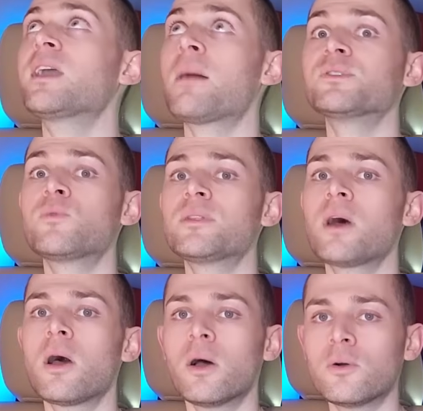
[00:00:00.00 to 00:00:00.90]
comes
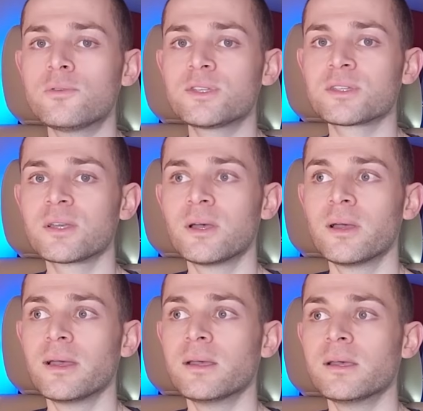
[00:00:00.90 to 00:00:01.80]
with a hose,
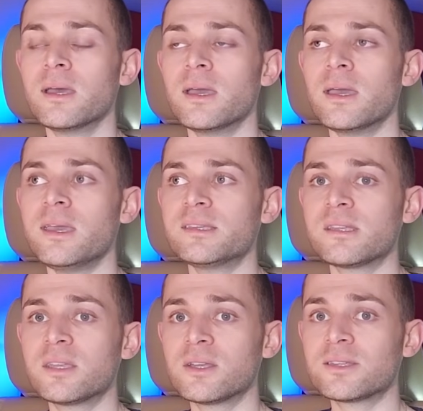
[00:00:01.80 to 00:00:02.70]

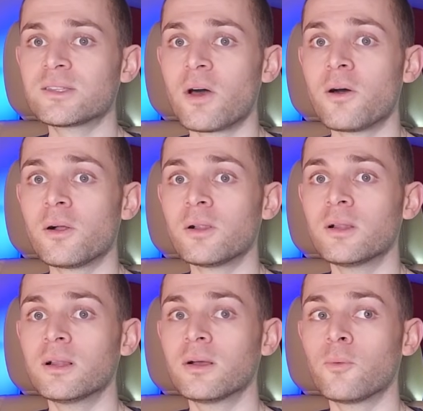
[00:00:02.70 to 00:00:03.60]
easy to
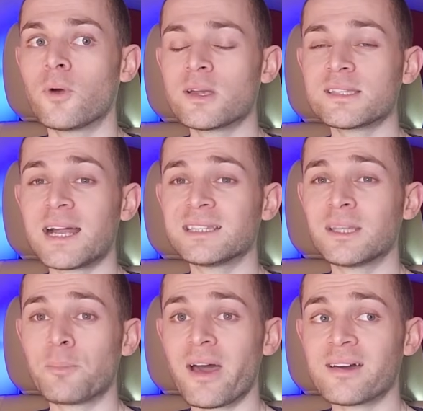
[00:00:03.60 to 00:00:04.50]
install, works
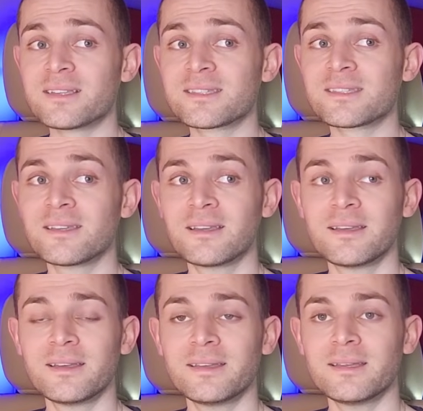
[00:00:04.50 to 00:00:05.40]
out the box.
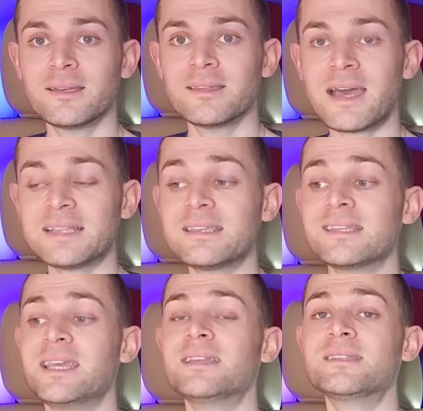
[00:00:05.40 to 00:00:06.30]
That
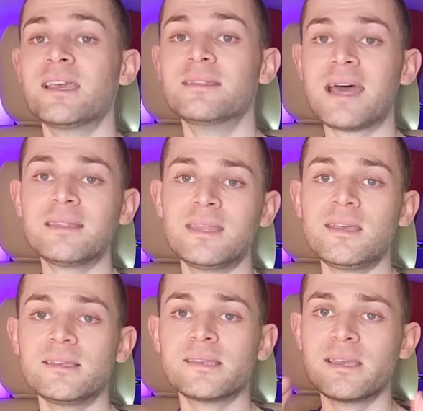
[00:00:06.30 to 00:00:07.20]
is insane. That
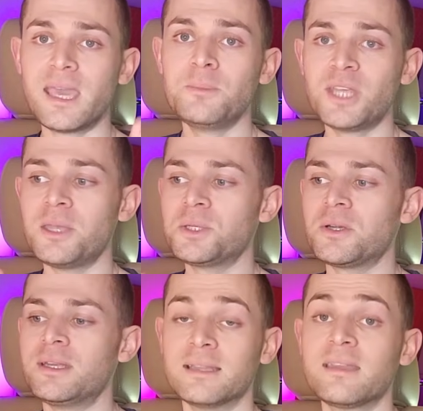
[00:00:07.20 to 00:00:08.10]
thing is a game
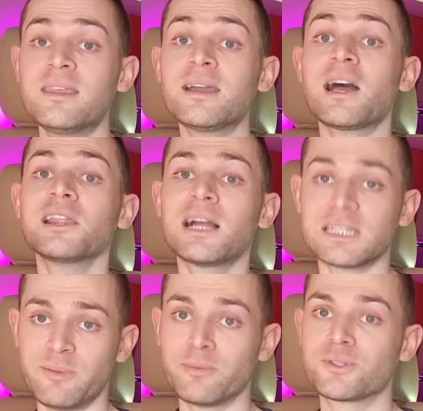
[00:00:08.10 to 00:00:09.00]
changer, and I think a
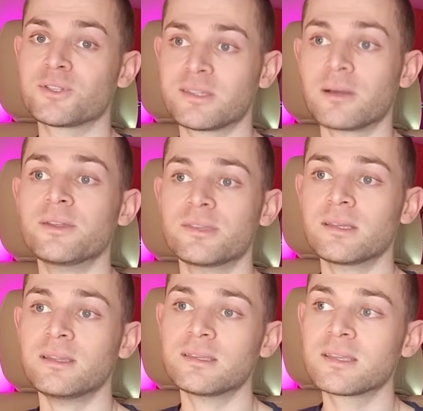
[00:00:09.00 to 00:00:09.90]
lot of people should start
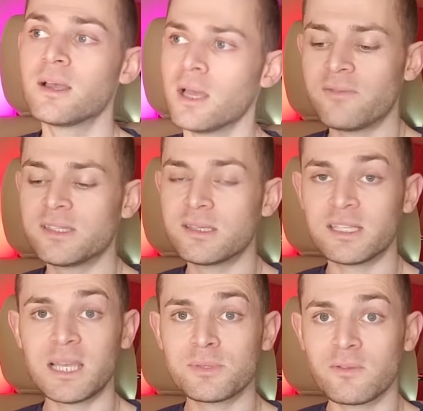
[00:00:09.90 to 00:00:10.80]
using these. I've seen
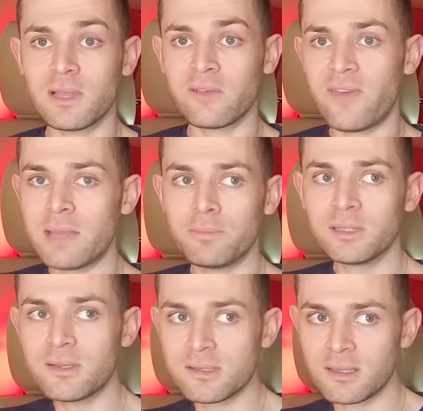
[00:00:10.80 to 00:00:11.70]
setups of like van
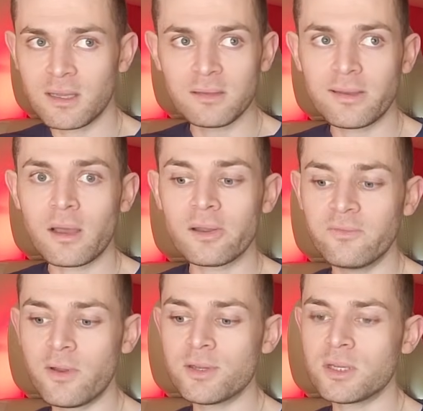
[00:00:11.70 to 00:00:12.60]
builders and other car
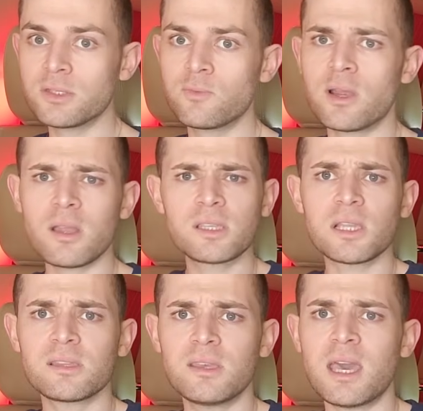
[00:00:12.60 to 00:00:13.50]
conversions where
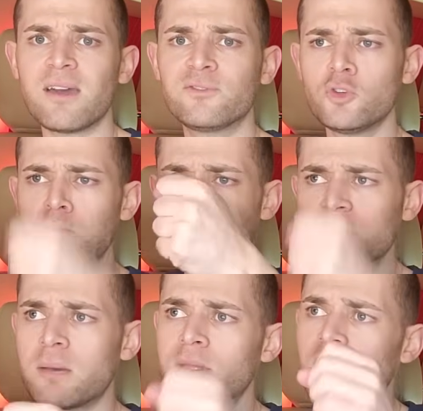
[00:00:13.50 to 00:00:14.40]
it's like they have two
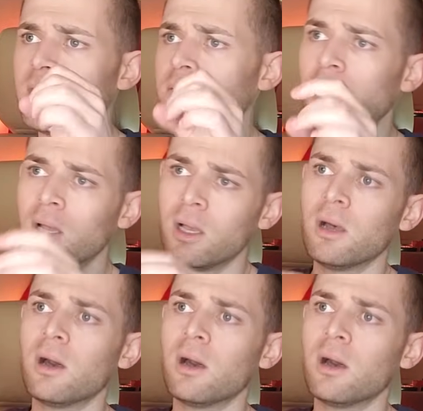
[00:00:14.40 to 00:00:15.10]
pipes coming in,